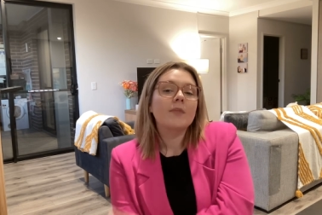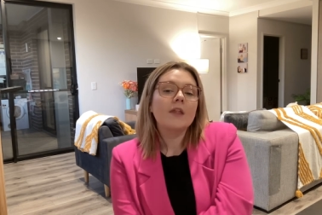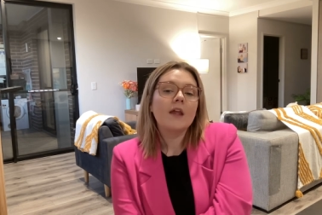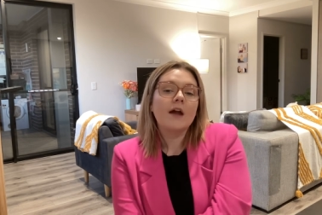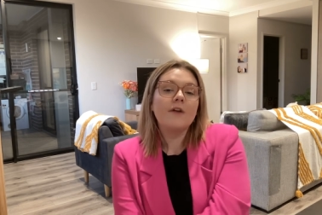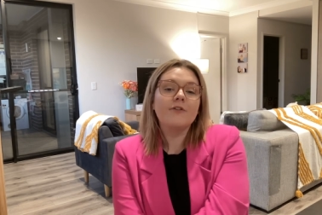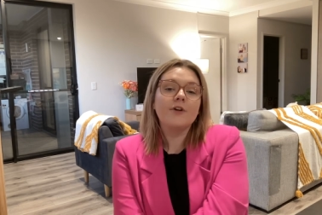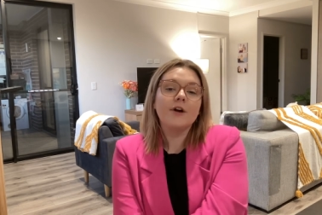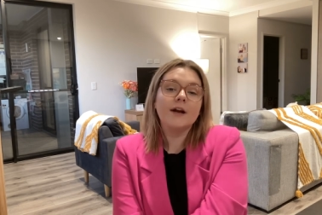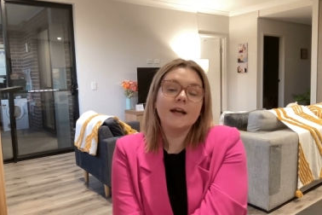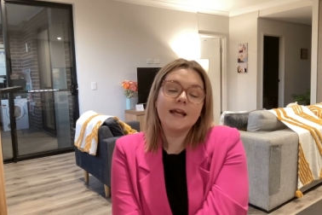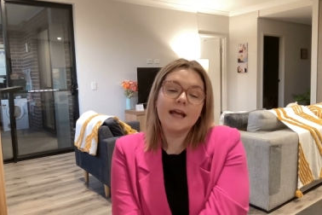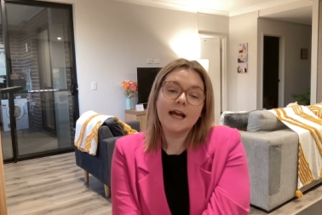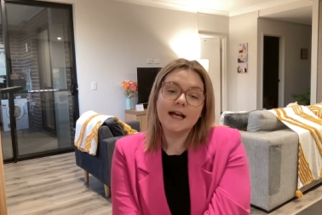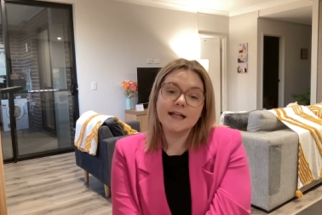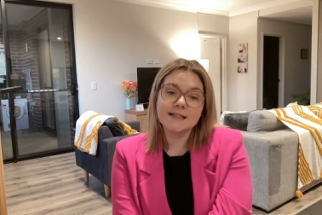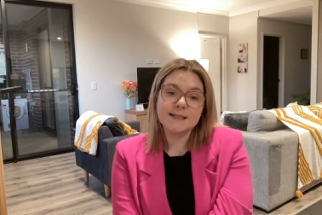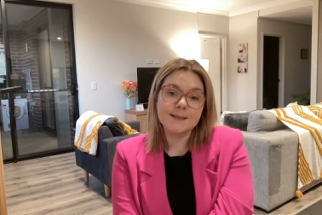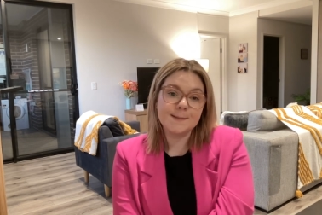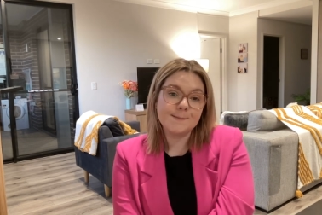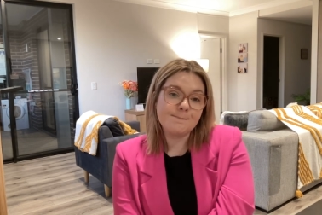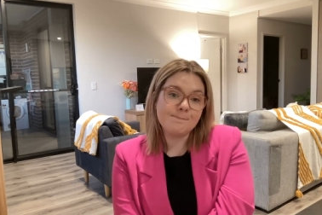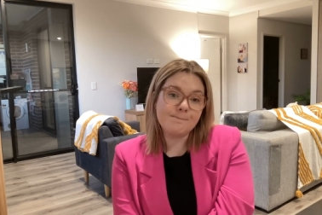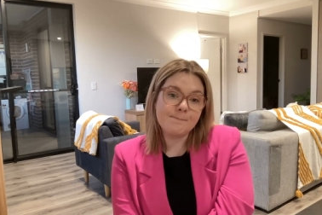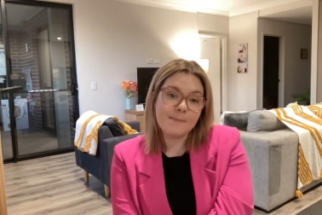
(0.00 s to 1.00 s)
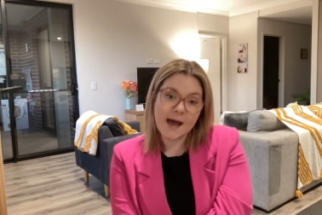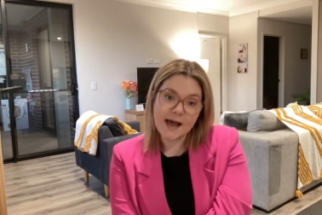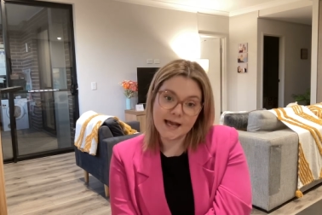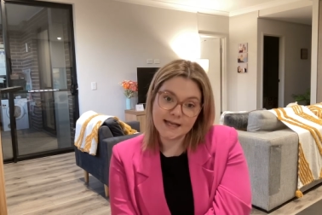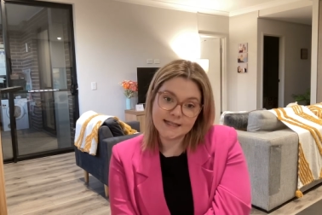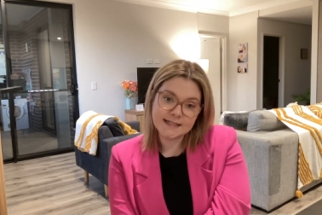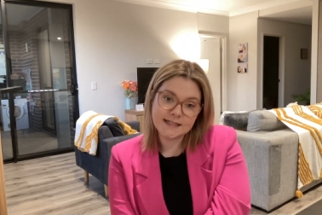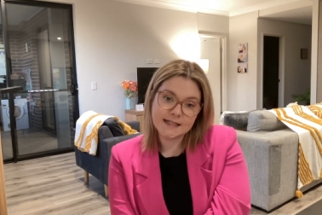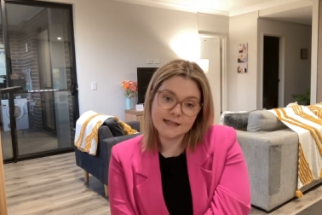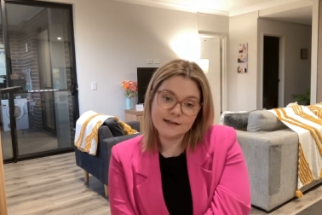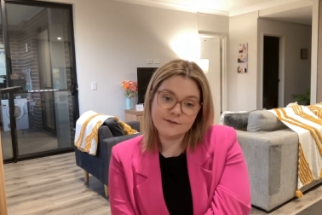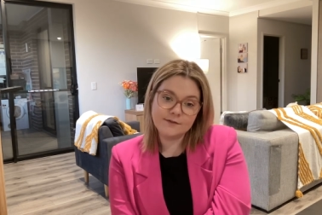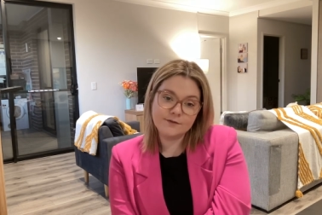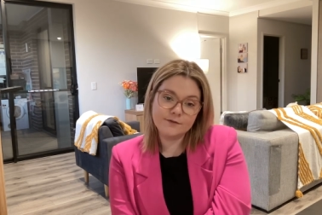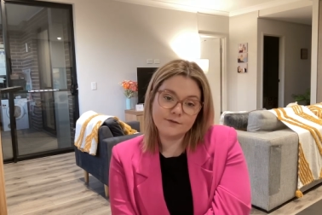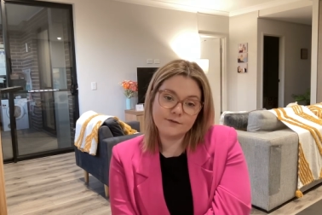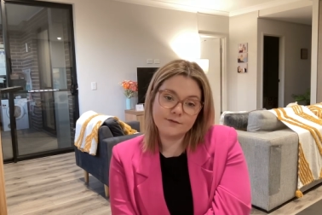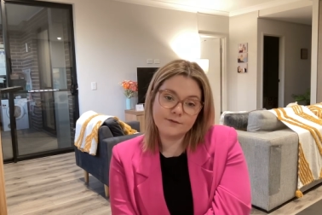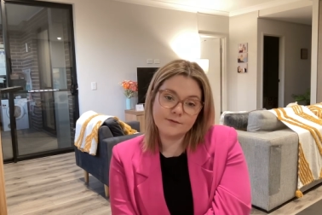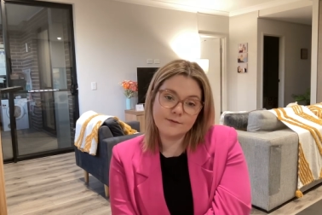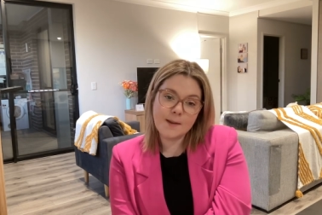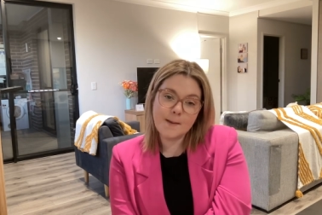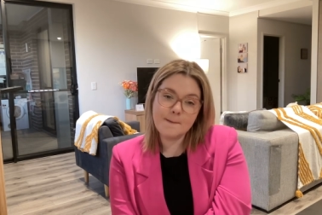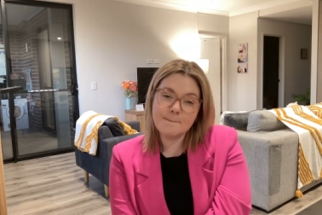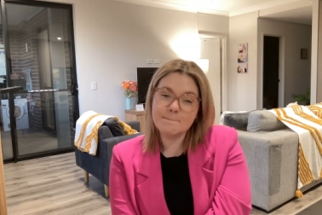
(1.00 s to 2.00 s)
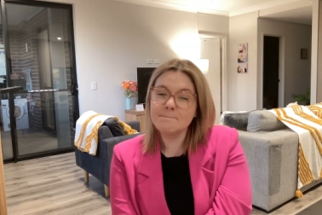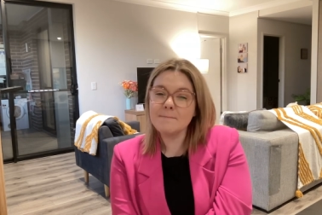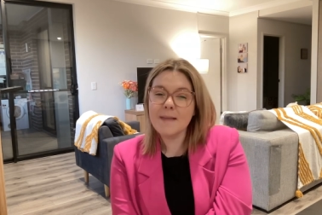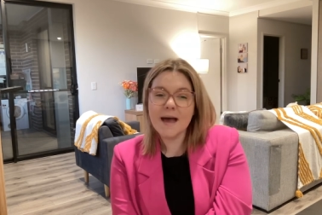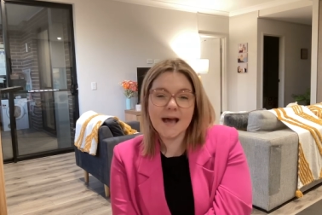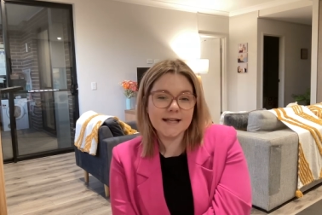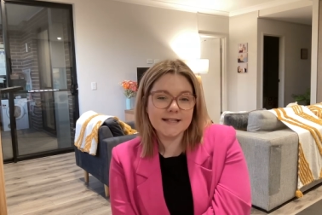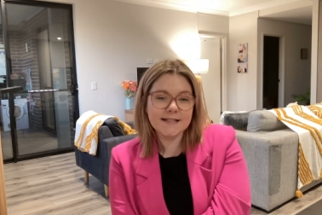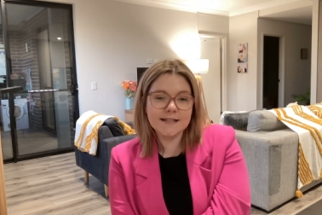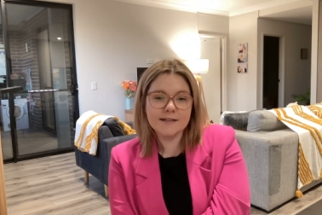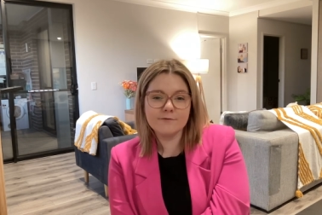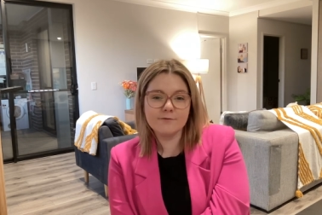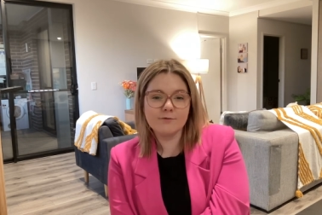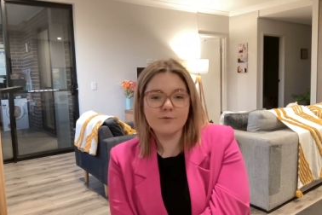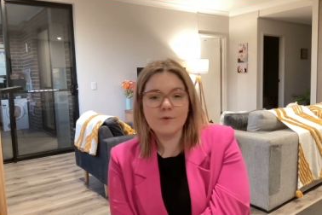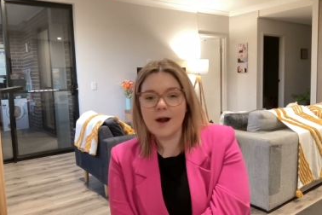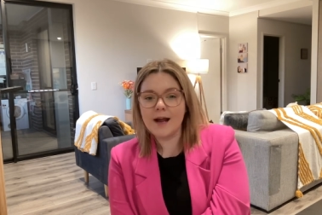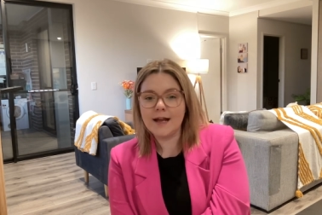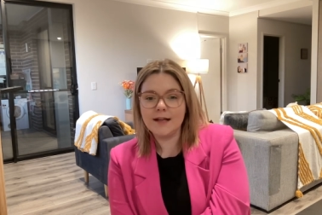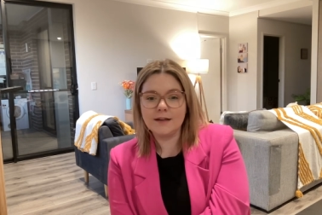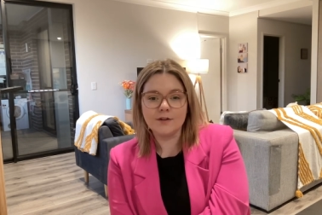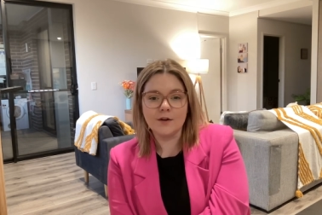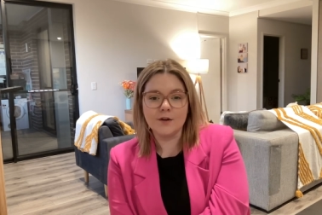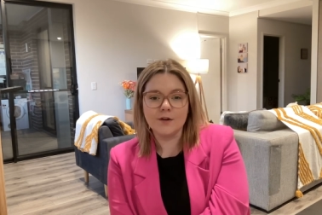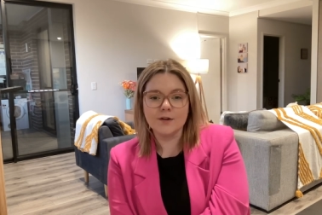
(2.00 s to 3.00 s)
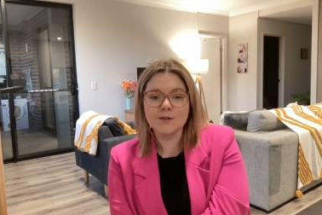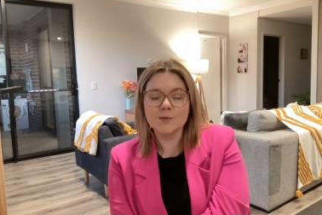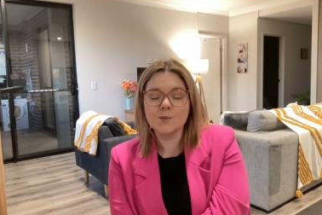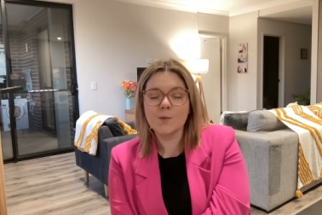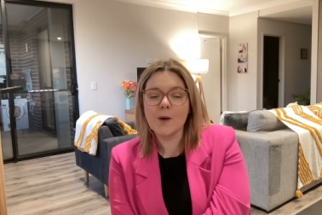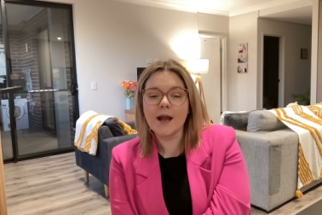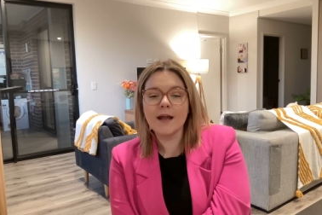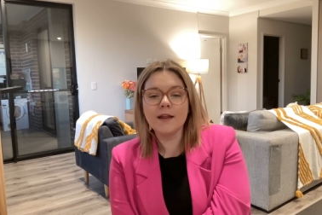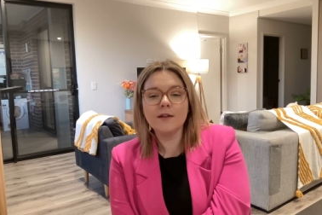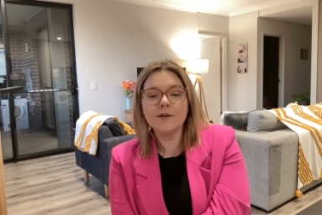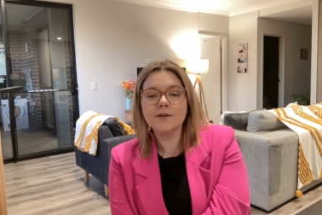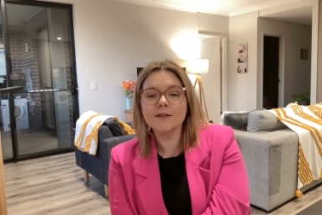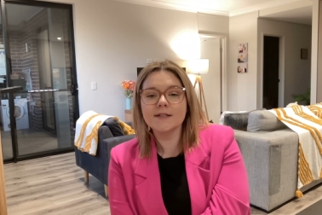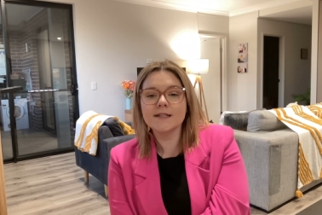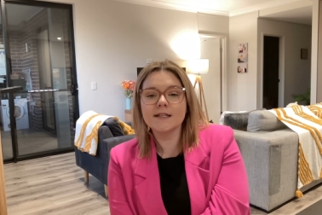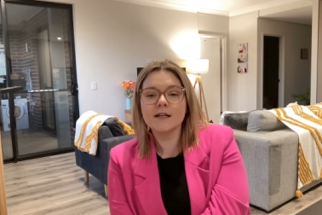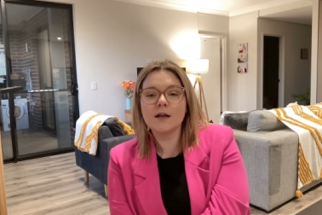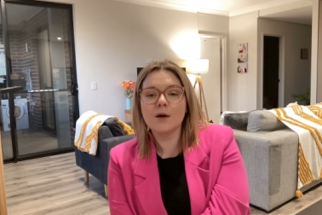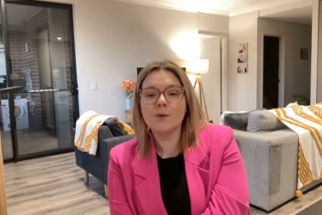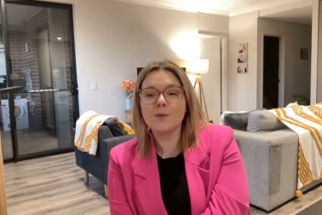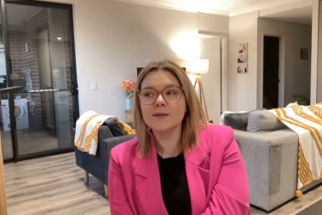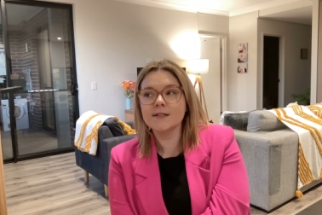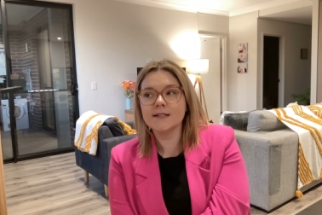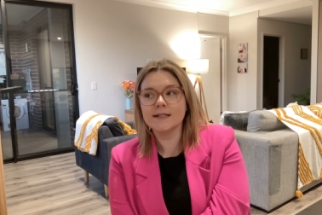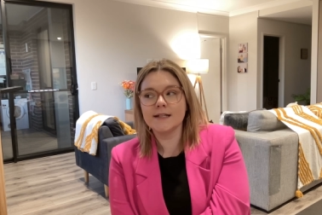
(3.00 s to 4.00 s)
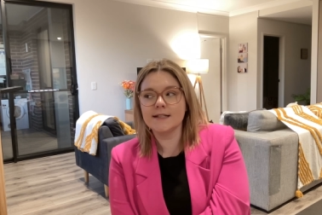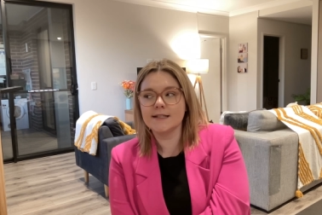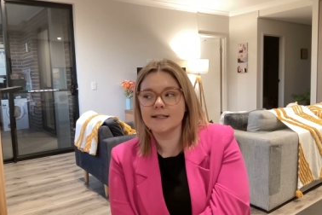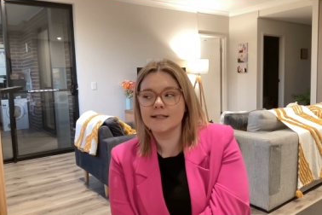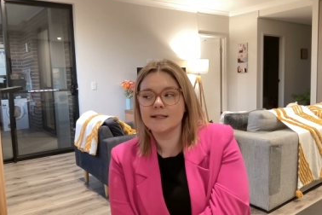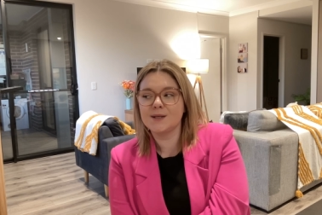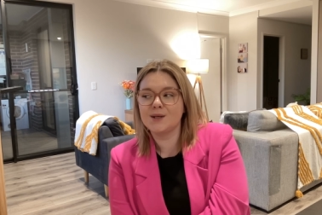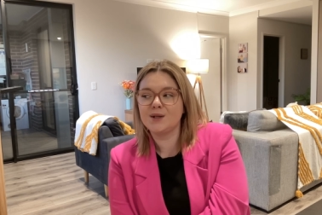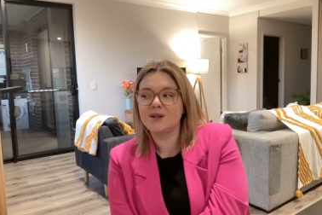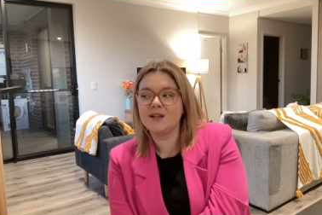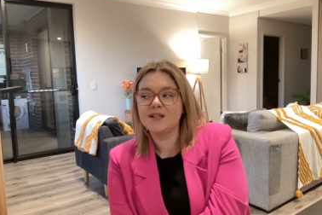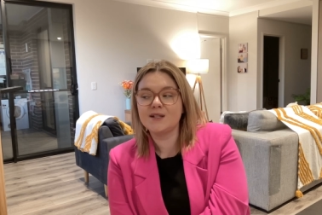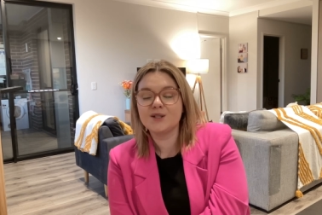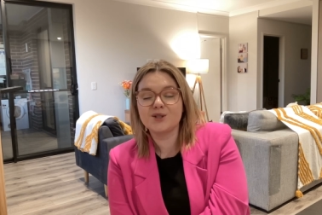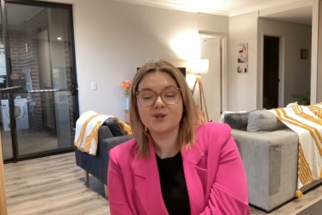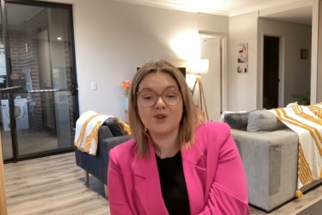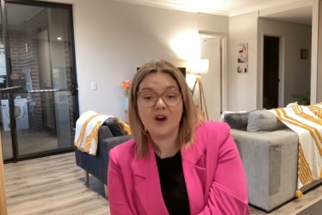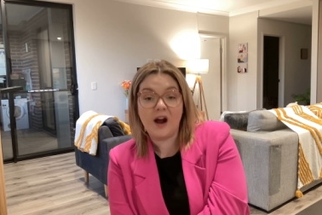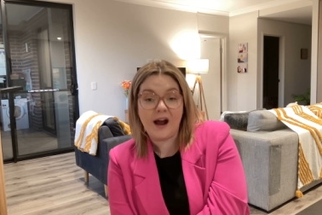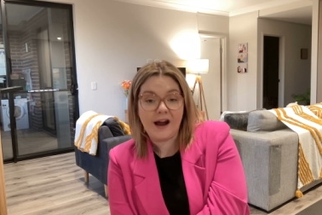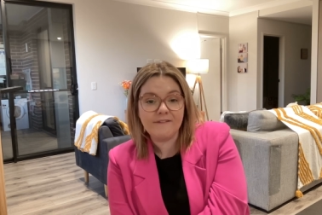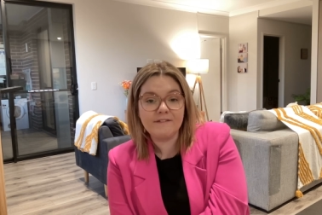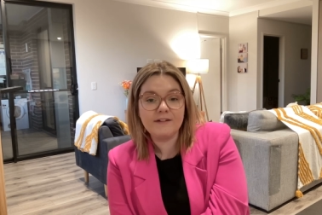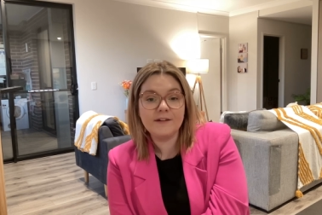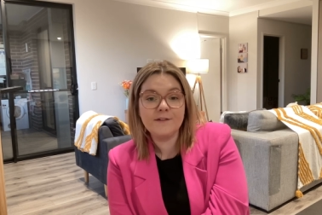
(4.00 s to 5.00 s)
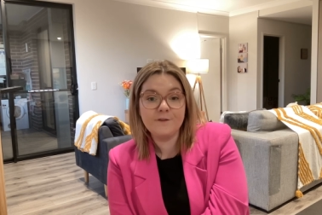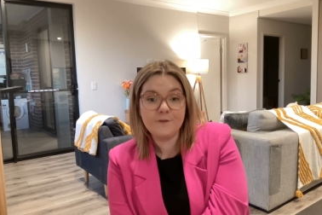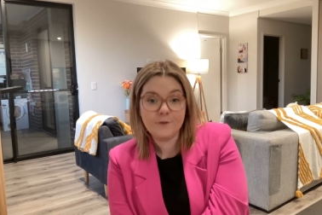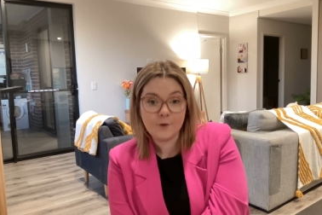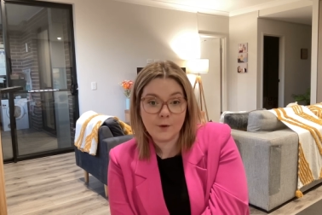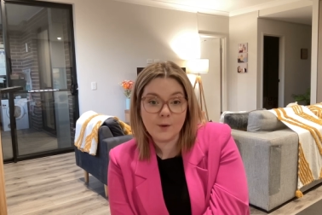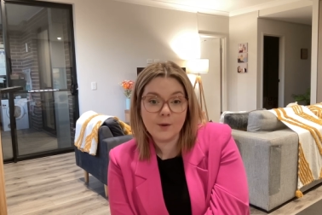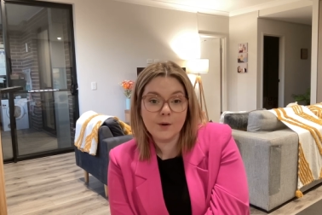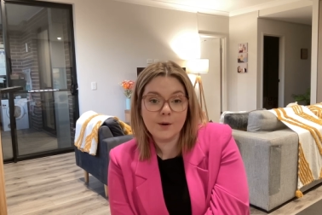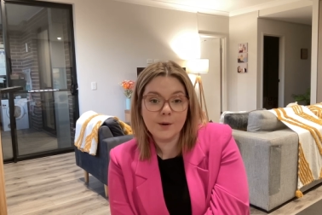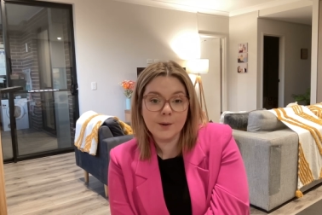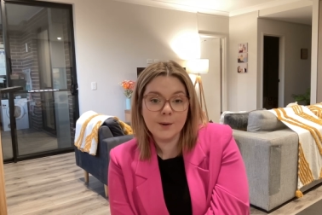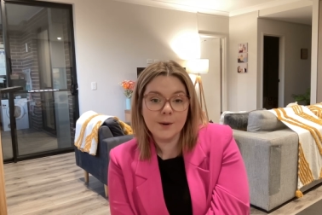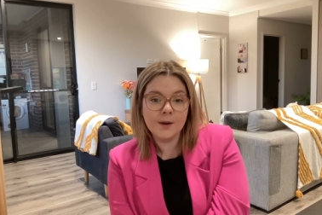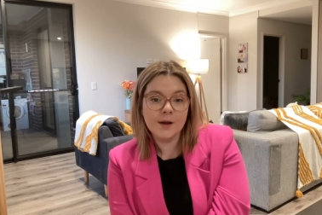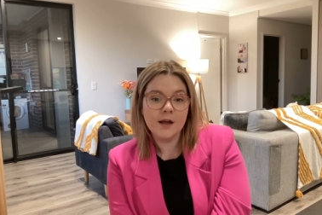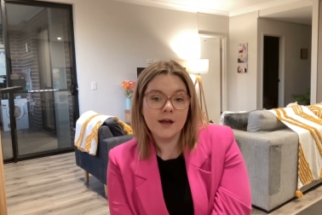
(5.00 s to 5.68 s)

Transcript: I've already had some massive, massive weight loss, weight loss that I wasn't necessarily striving for,